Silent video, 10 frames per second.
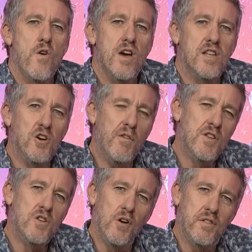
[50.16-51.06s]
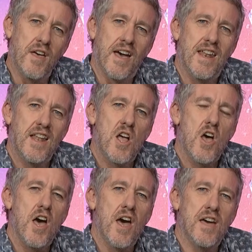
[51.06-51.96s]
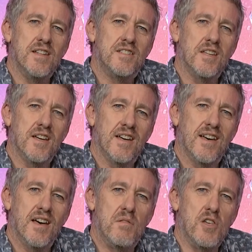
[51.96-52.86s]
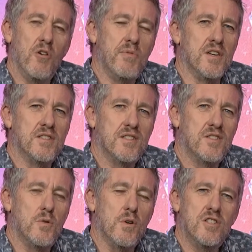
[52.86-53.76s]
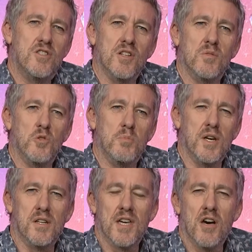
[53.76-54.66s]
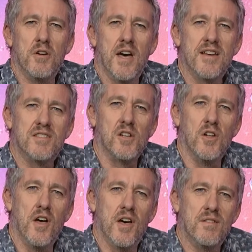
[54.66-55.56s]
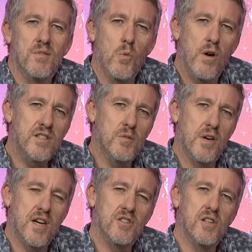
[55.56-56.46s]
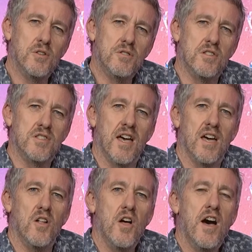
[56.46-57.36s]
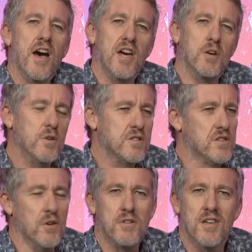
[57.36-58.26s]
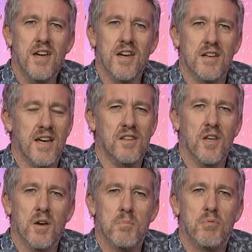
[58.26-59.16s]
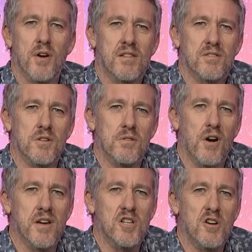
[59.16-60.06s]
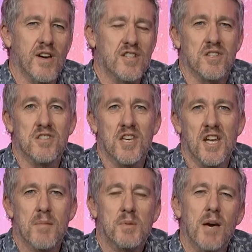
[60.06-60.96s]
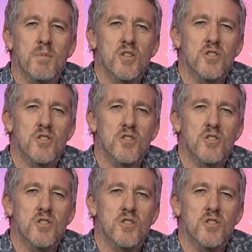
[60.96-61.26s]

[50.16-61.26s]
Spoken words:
it's often not that. And the obvious question would be to go and ask the client, why did we actually lose the sale? And it wasn't until Kian had the breakthrough idea of actually setting up a company to